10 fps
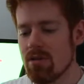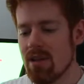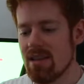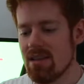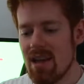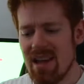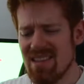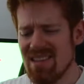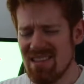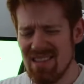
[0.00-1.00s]
and there's like
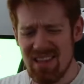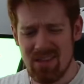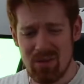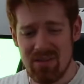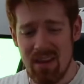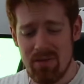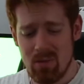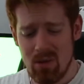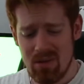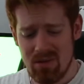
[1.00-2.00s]
6 or 7
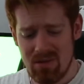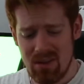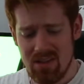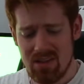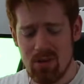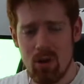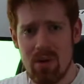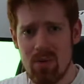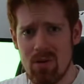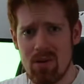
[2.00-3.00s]
worlds. There's so
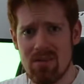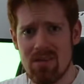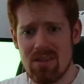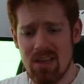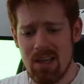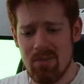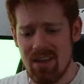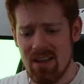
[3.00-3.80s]
many worlds in this game.